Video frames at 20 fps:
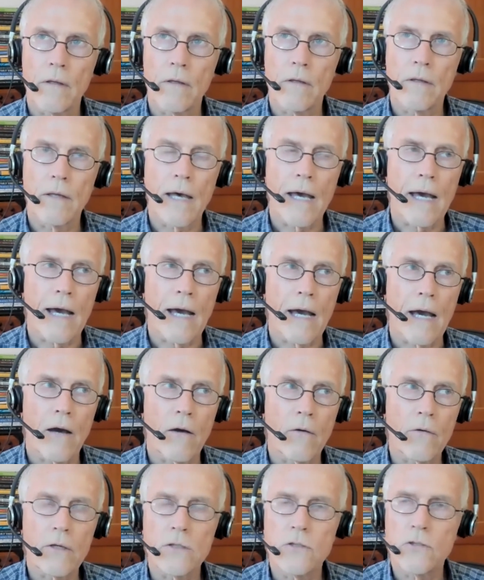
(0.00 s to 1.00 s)

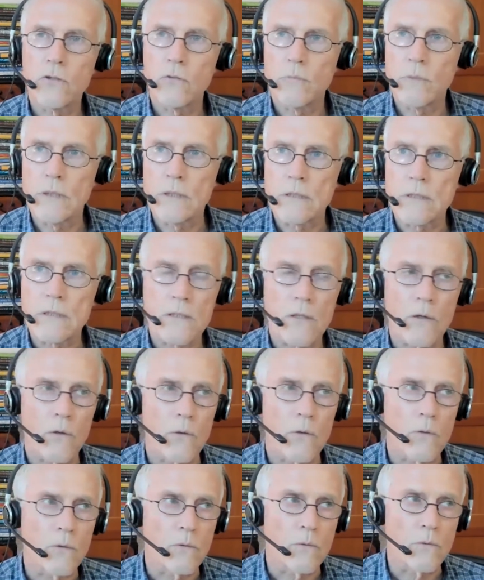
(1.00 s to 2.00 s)
how could you
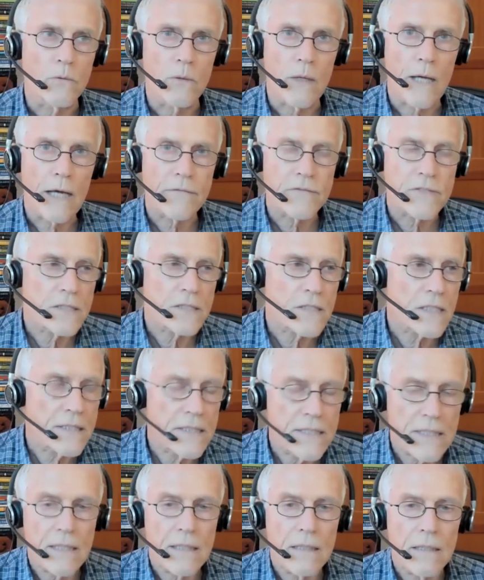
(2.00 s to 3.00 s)
have such a
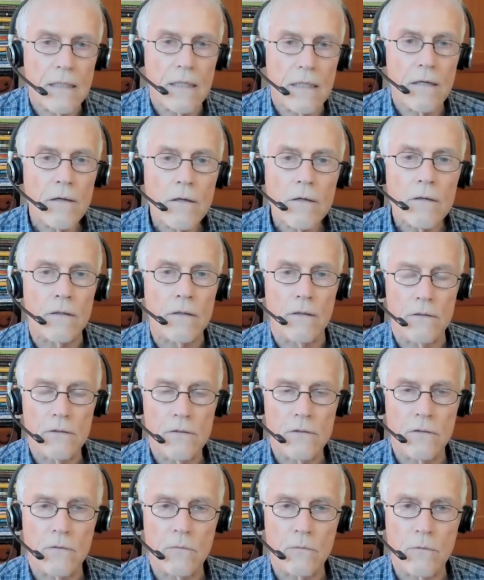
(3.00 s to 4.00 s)
tin ear
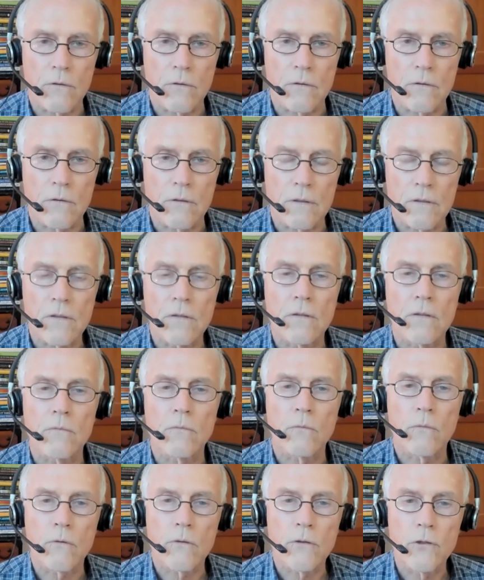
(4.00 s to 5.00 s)
to the world, to
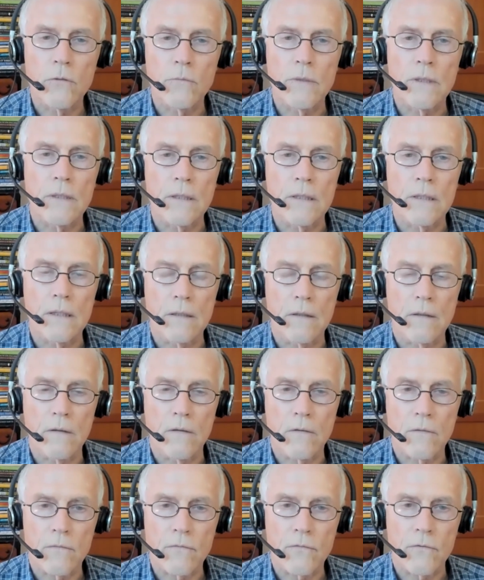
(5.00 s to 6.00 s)
the human need and
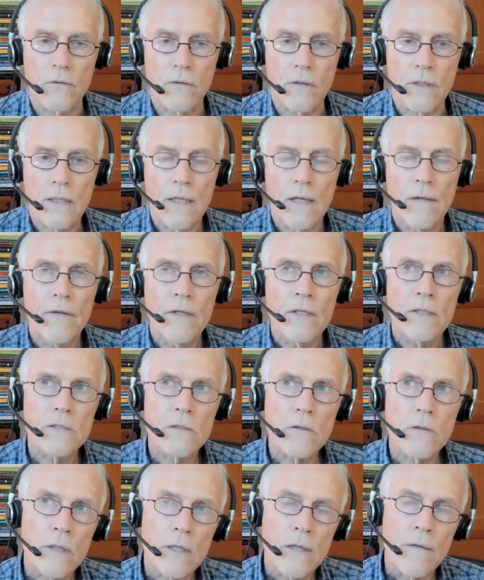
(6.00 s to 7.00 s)
so forth?
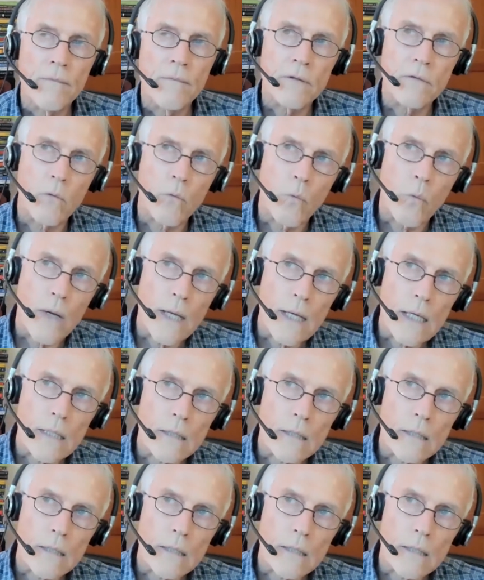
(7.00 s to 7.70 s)
So the way I